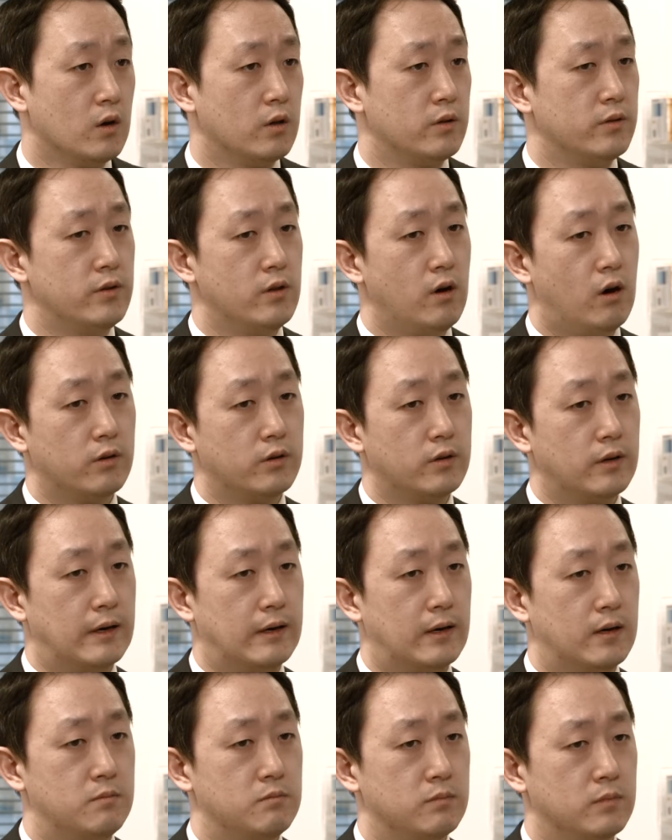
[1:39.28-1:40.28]
Not
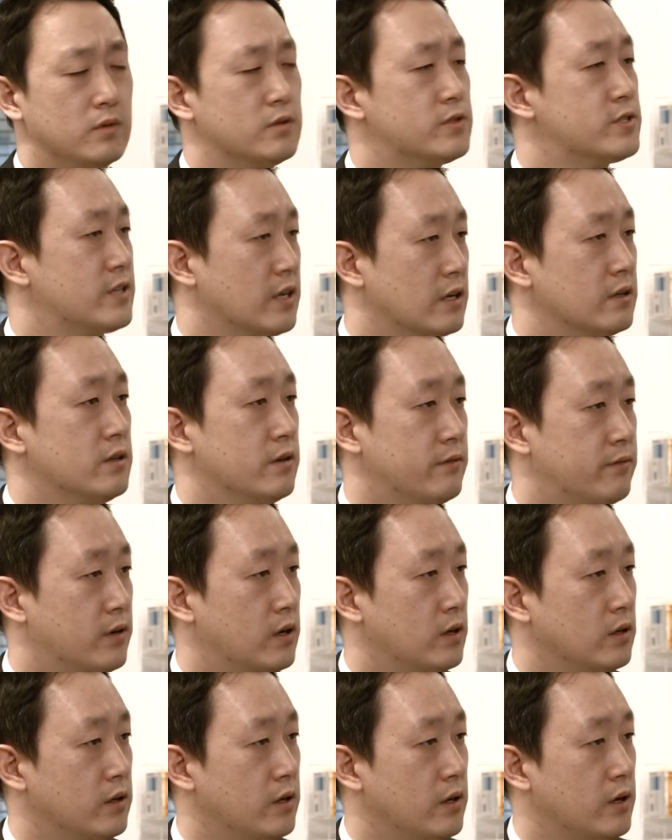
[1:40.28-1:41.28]

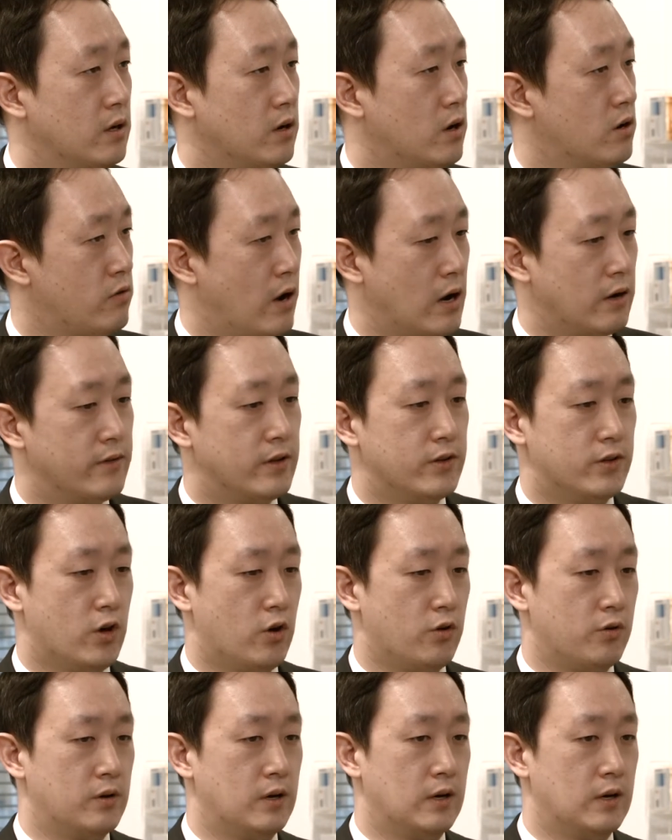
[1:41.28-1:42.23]
significantly irrelevant, no.